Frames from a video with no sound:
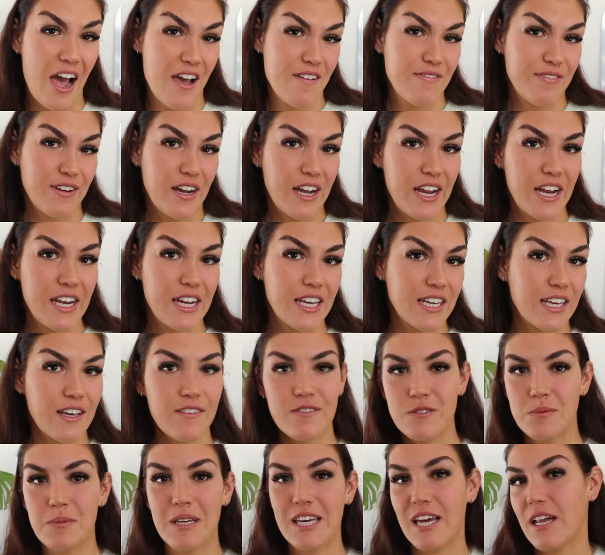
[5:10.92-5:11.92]
I find it
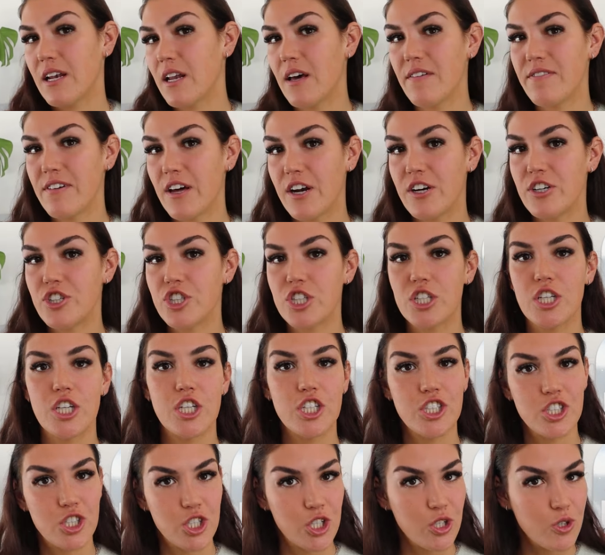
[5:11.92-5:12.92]
gives me enough
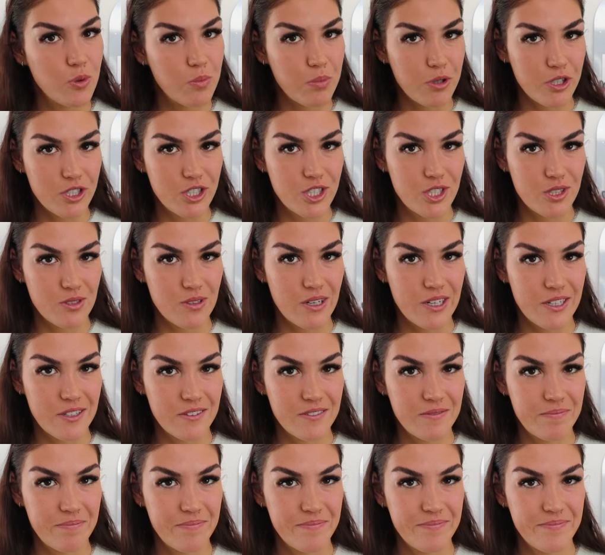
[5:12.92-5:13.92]
energy to push through.